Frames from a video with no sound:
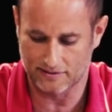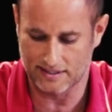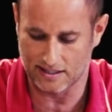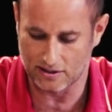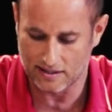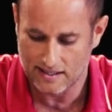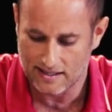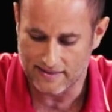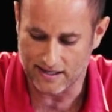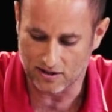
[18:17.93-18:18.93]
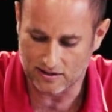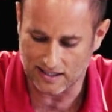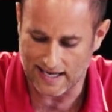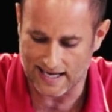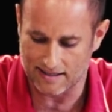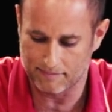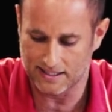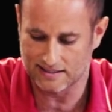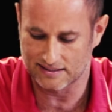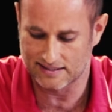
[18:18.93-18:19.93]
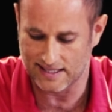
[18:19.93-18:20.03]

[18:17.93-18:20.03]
Then they are glad because